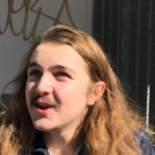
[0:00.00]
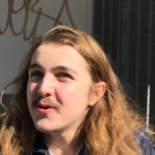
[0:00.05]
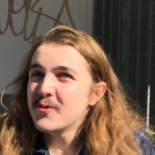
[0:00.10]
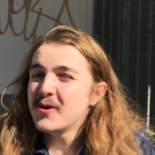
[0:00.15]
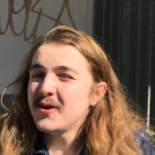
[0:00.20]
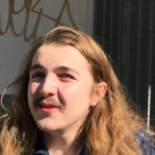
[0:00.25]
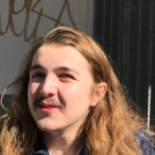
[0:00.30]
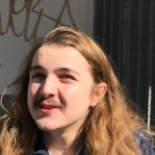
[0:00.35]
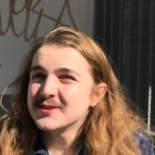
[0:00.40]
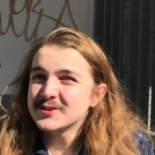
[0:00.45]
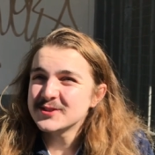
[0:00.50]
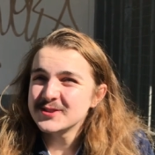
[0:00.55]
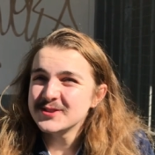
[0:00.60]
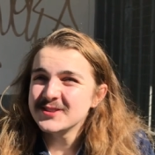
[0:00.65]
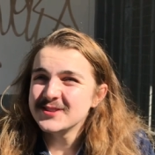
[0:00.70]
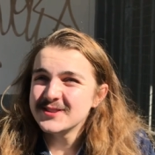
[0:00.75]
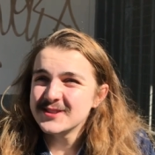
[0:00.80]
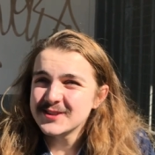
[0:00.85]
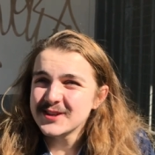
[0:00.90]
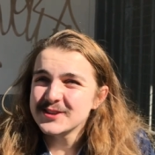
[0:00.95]
You know what?
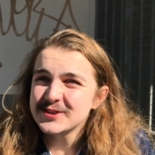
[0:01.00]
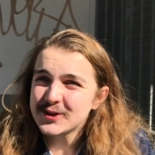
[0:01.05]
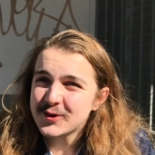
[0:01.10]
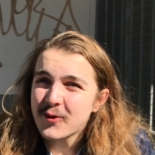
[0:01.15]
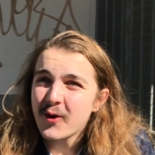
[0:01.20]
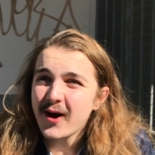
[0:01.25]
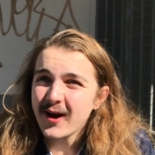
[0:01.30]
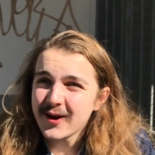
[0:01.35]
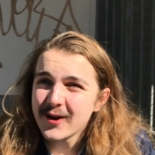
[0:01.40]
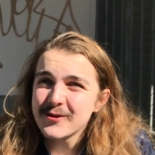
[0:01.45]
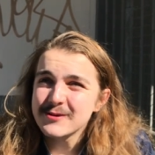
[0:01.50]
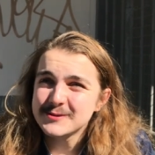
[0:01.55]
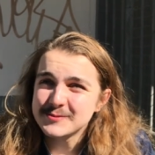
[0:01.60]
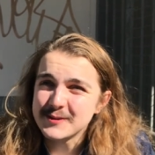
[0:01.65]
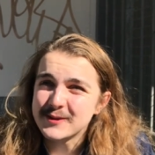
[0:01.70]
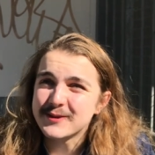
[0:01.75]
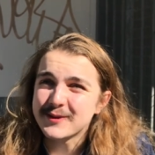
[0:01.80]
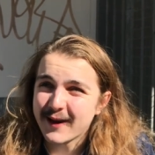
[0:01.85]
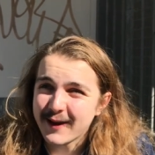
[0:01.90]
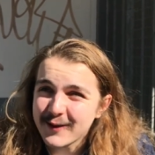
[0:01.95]
There's actually quite a lot to be
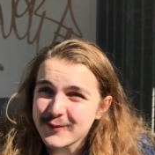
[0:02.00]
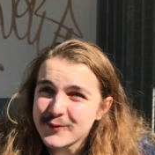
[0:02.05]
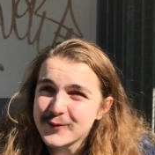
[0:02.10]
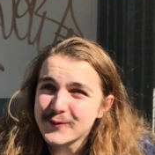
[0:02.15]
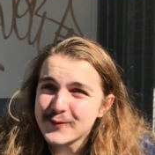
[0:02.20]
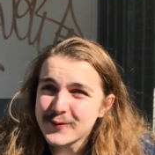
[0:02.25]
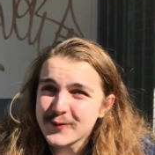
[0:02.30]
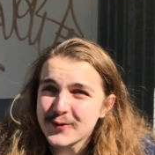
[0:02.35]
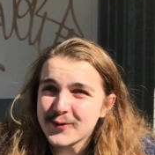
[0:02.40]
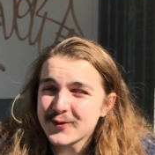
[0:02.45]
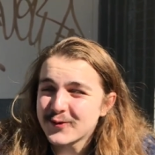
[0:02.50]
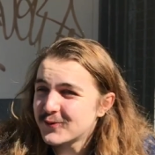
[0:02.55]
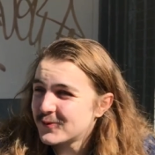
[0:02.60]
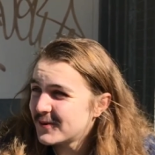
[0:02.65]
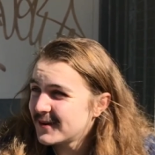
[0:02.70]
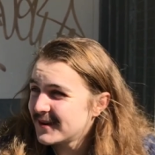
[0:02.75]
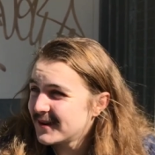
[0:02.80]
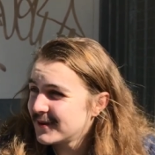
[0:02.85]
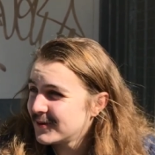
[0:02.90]
thankful for right